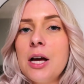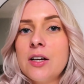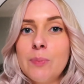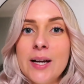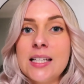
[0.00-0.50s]

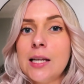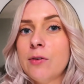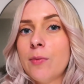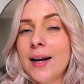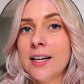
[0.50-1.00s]
because basically
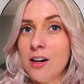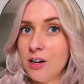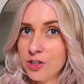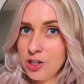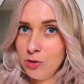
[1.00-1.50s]
with a
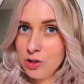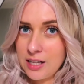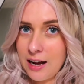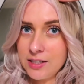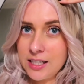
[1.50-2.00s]
balayage, you
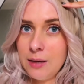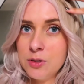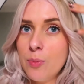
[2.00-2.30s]
just have to keep